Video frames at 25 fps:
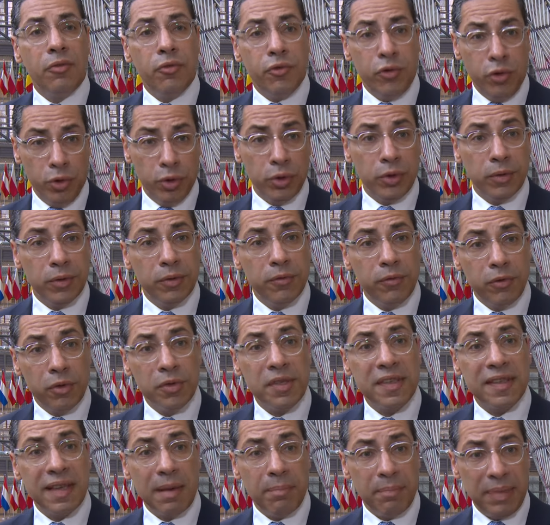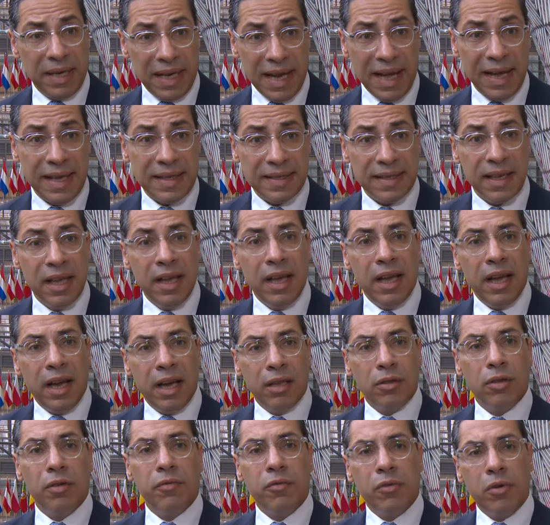food supplies.
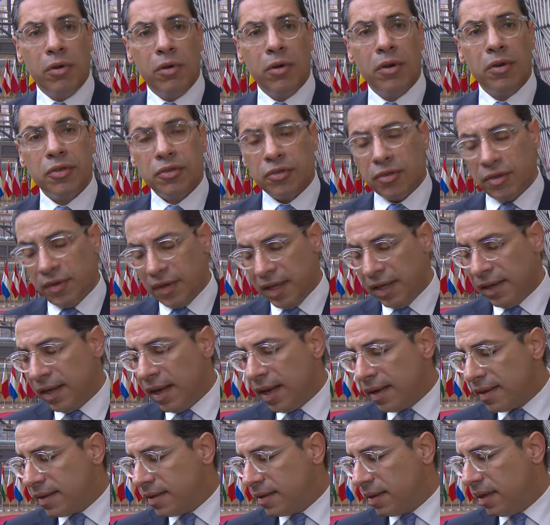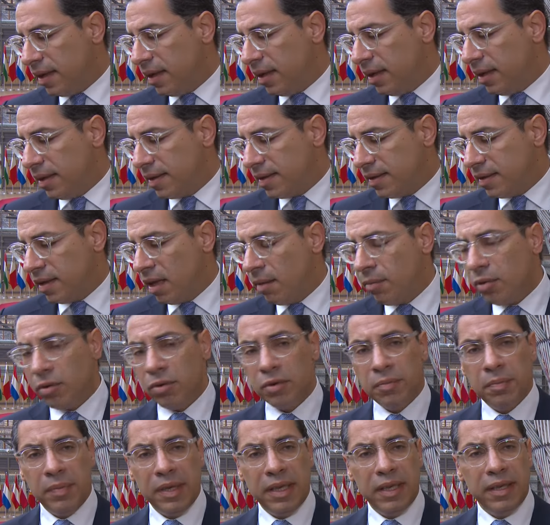And, of course, the next step
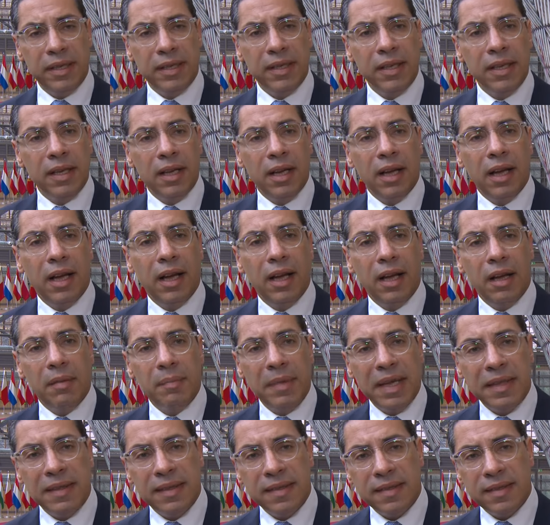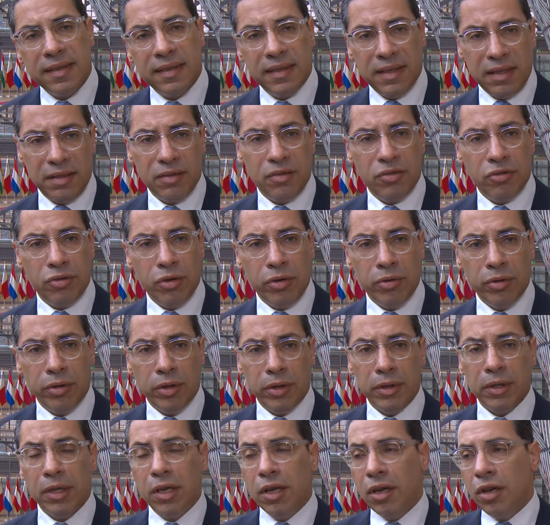would be medicine and
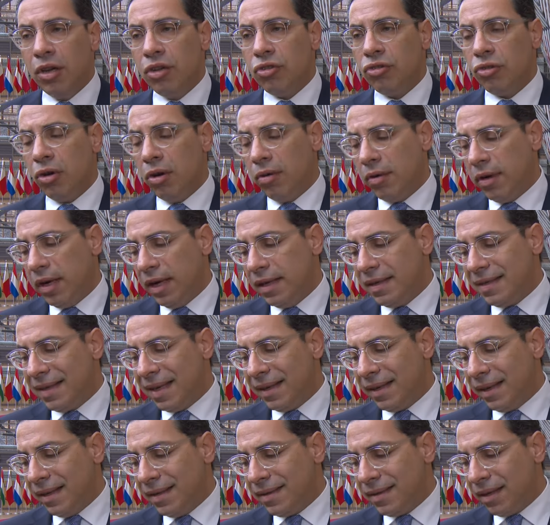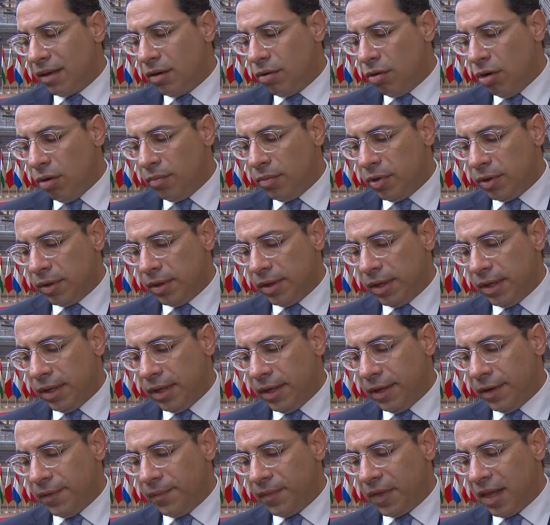so on. So it's a common,
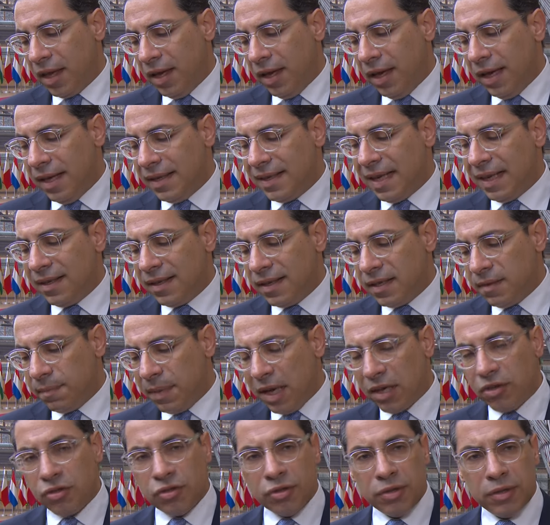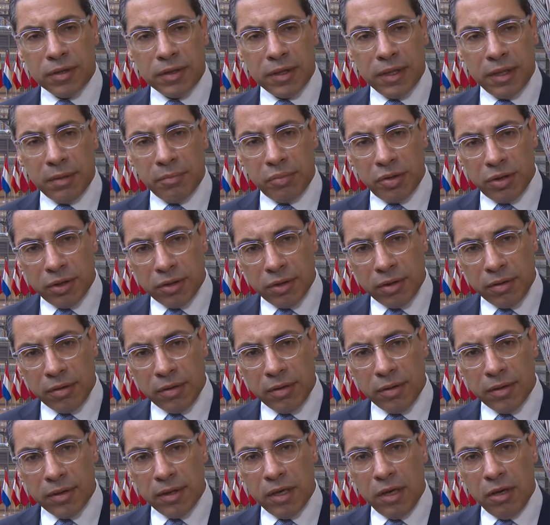it's an inspection
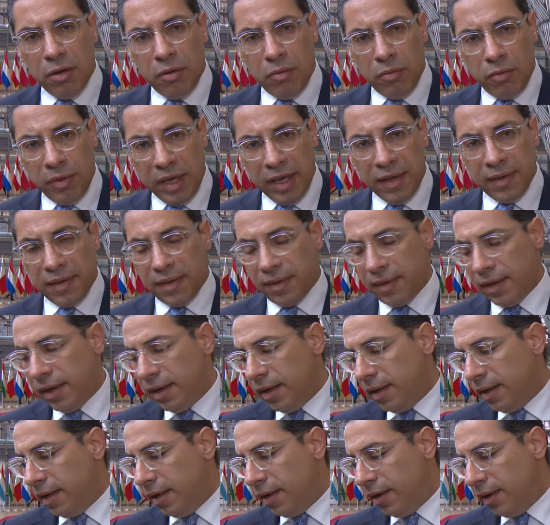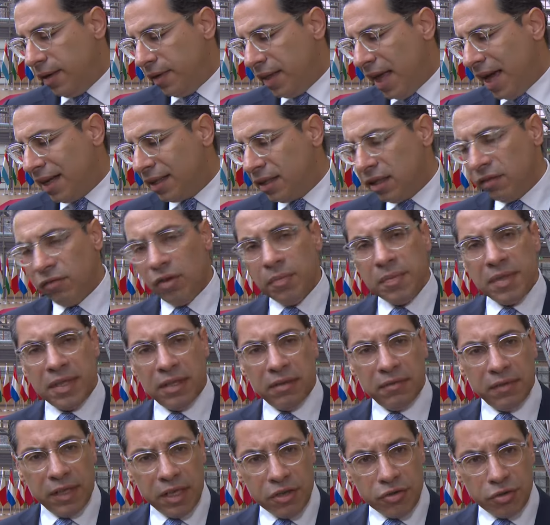protocol with the active
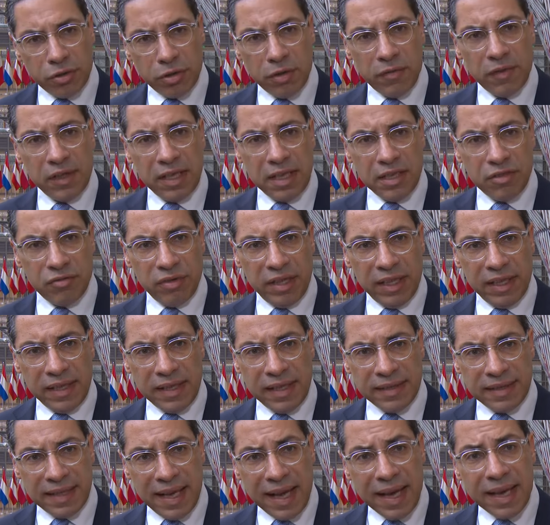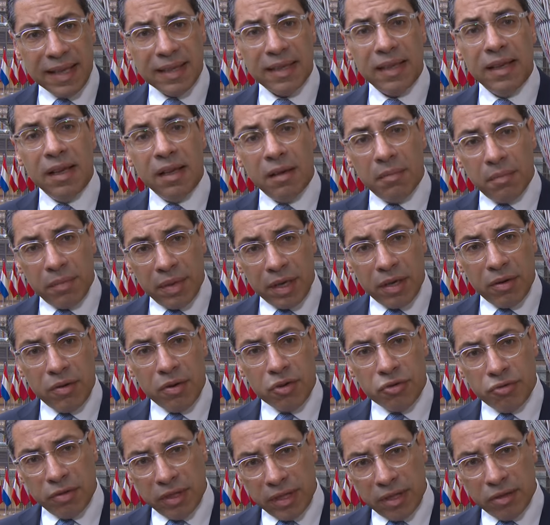observation of the Israeli side,
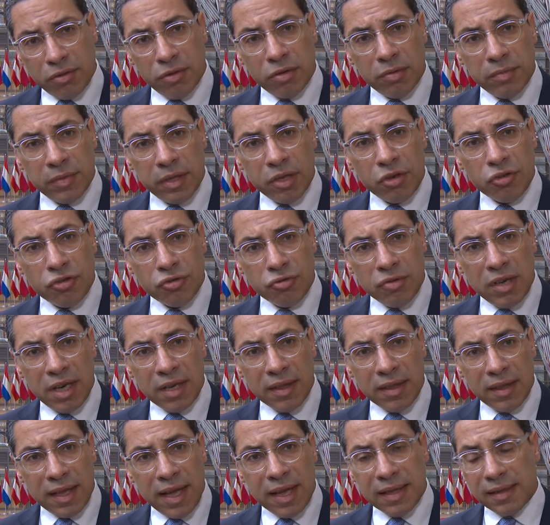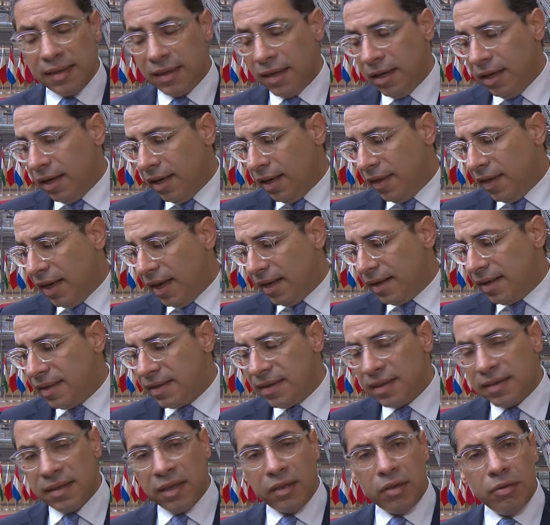because we need to make sure that there
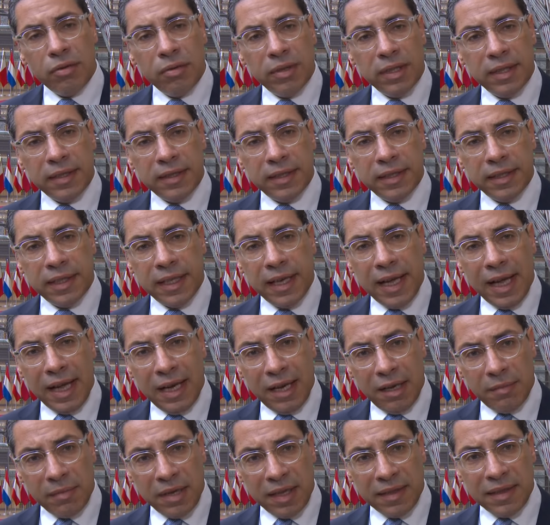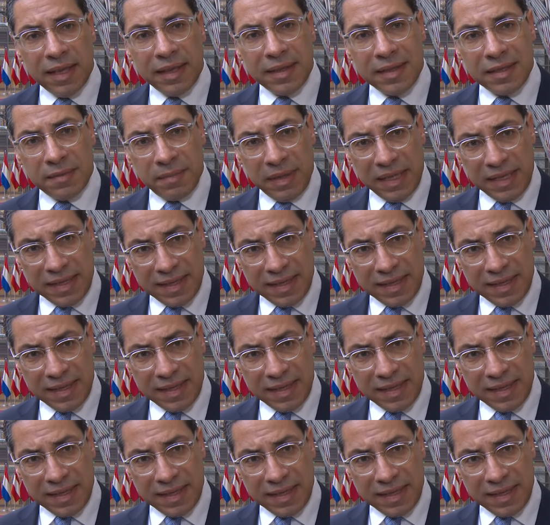is a security element that is being